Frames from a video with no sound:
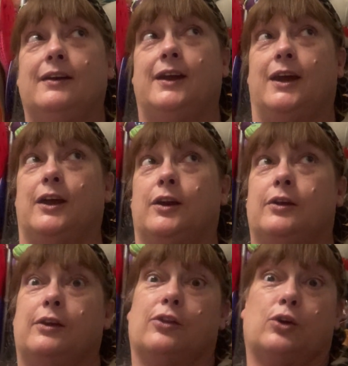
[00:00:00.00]
in
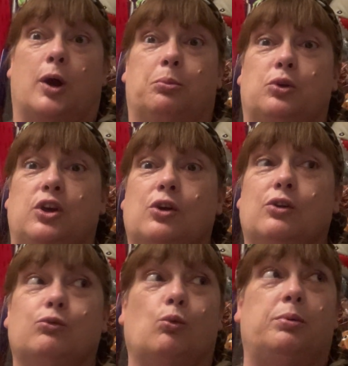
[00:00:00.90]
another couple of
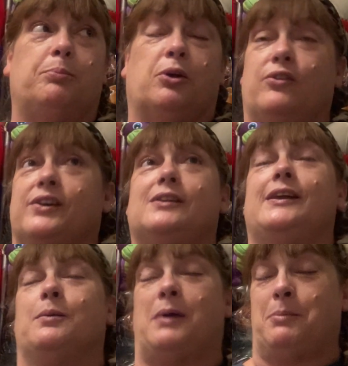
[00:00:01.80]
years, will be
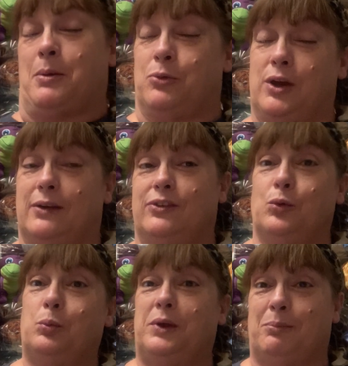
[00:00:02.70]
perfectly in my memory because it
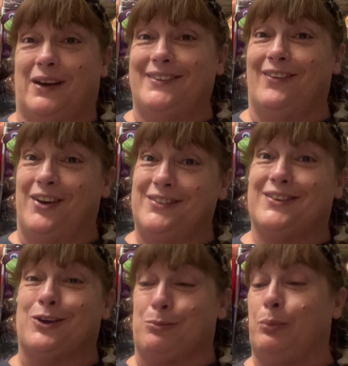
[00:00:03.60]
will be in my
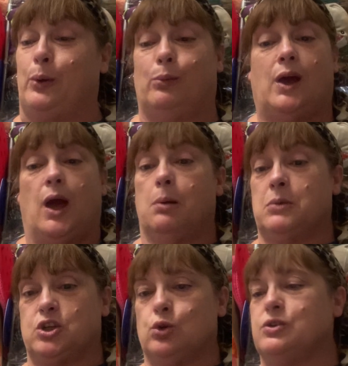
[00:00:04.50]
long-term. But my
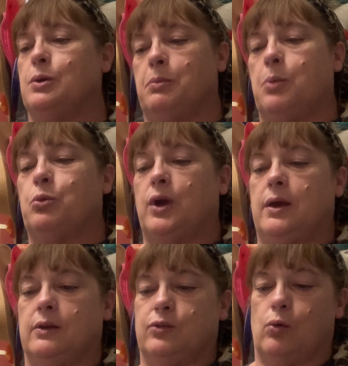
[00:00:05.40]
short-term memory
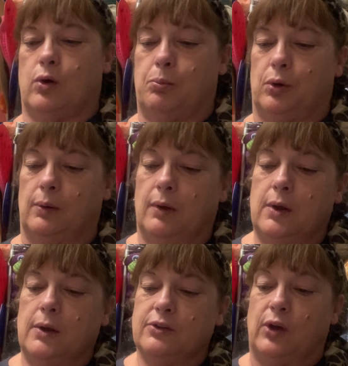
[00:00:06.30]
is horrible,
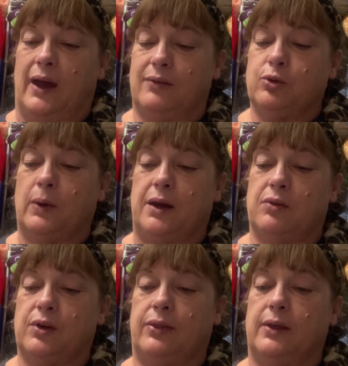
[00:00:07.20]
so I have to write
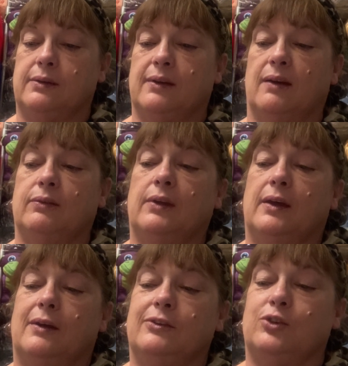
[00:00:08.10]
everything down.
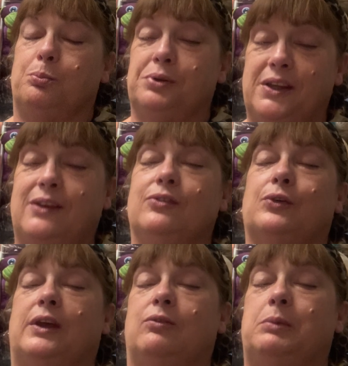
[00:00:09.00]
So please
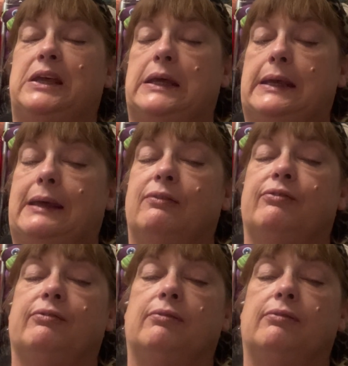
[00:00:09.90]
forgive me if